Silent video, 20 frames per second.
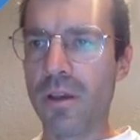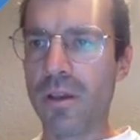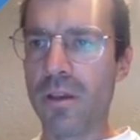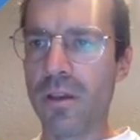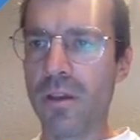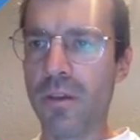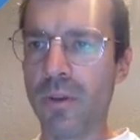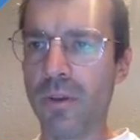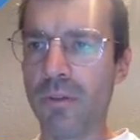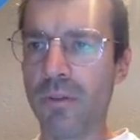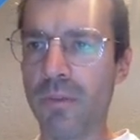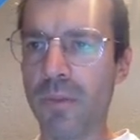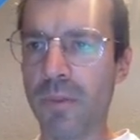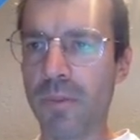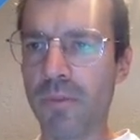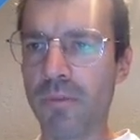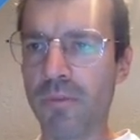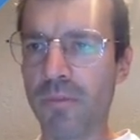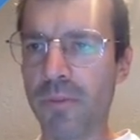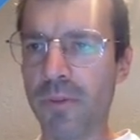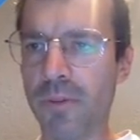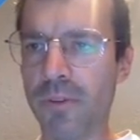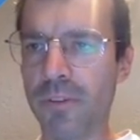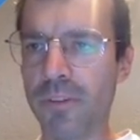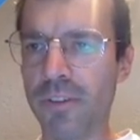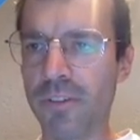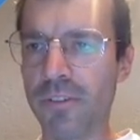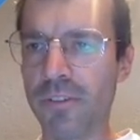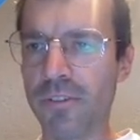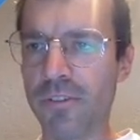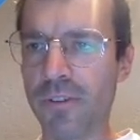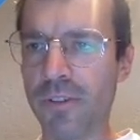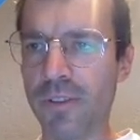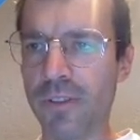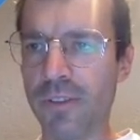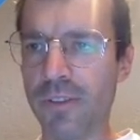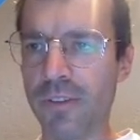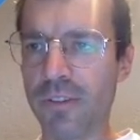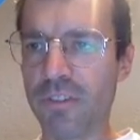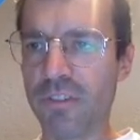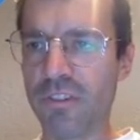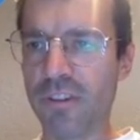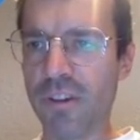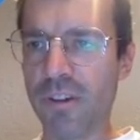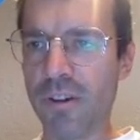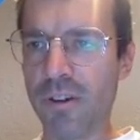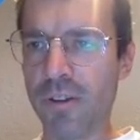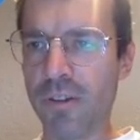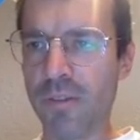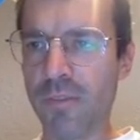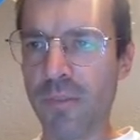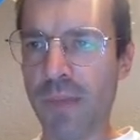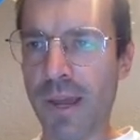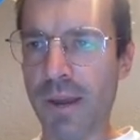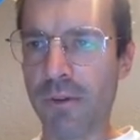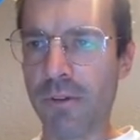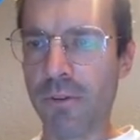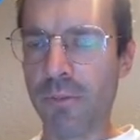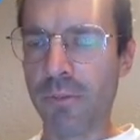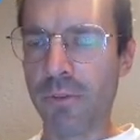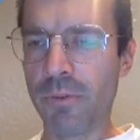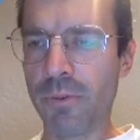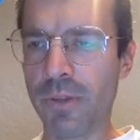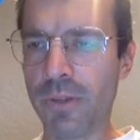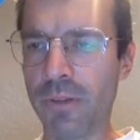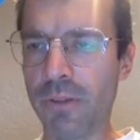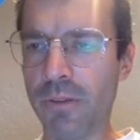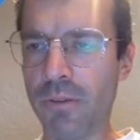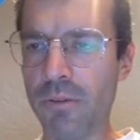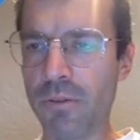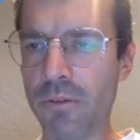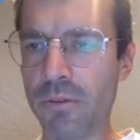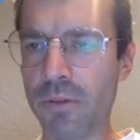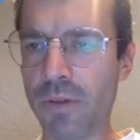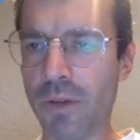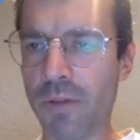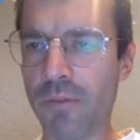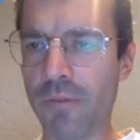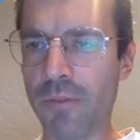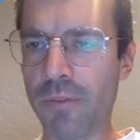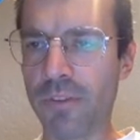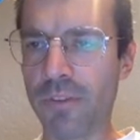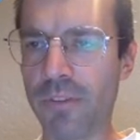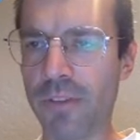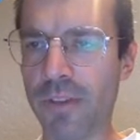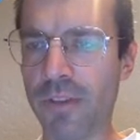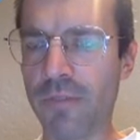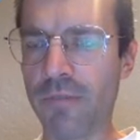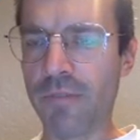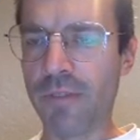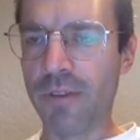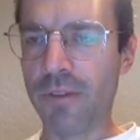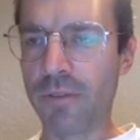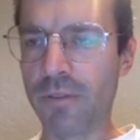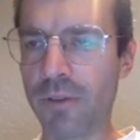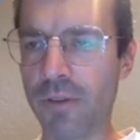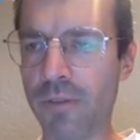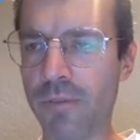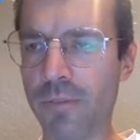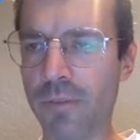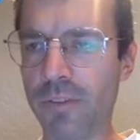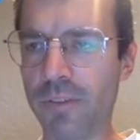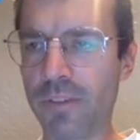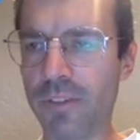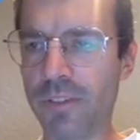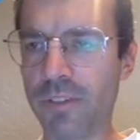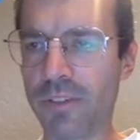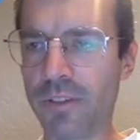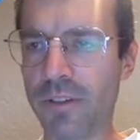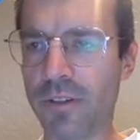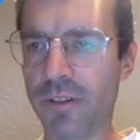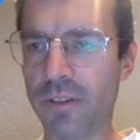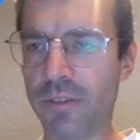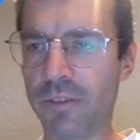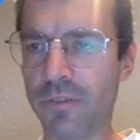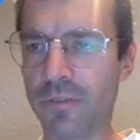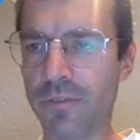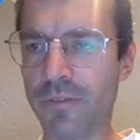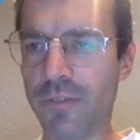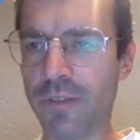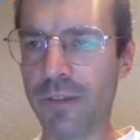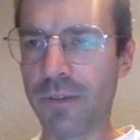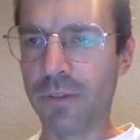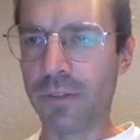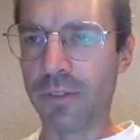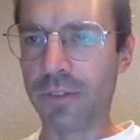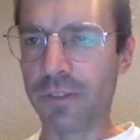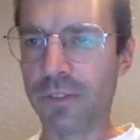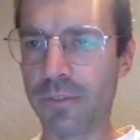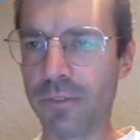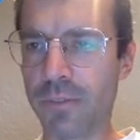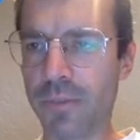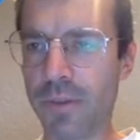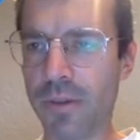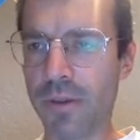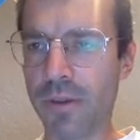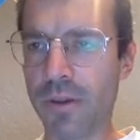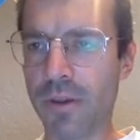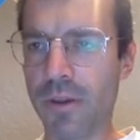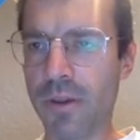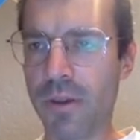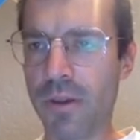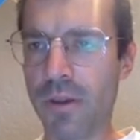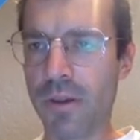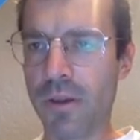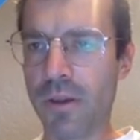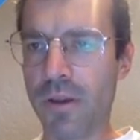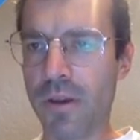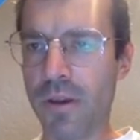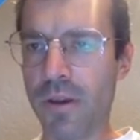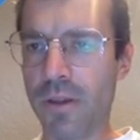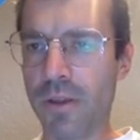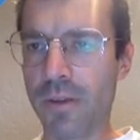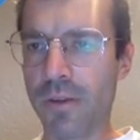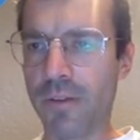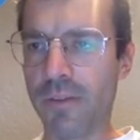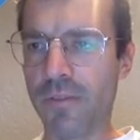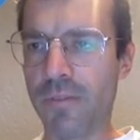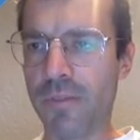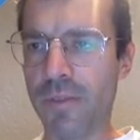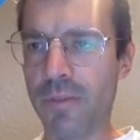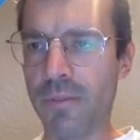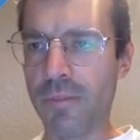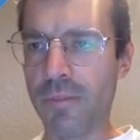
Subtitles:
You might remember from U.S. history that the sharing of power between local governments and federal governments is called federalism. There have been